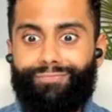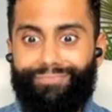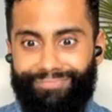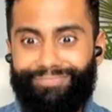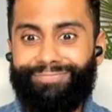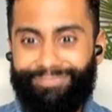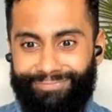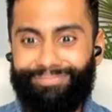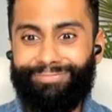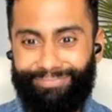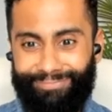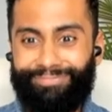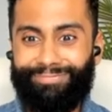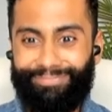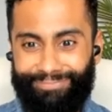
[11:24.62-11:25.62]

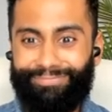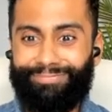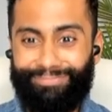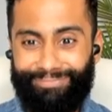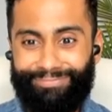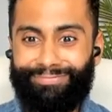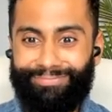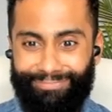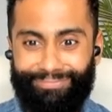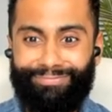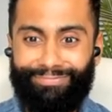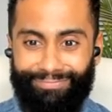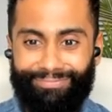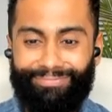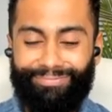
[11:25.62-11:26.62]

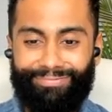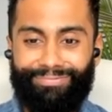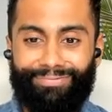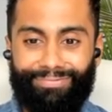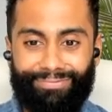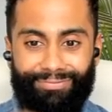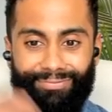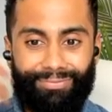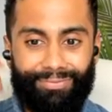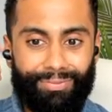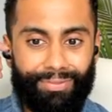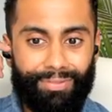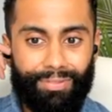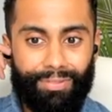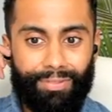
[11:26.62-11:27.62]

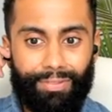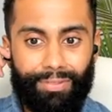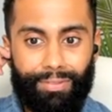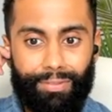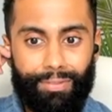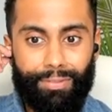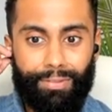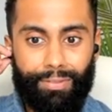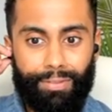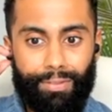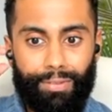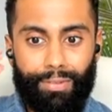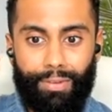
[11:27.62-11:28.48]
This person isn't speaking.